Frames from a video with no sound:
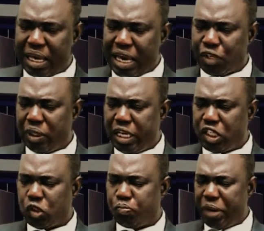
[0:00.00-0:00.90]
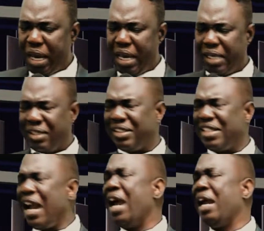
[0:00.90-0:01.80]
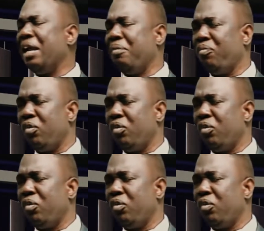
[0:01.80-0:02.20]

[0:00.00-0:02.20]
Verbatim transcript: actually spend time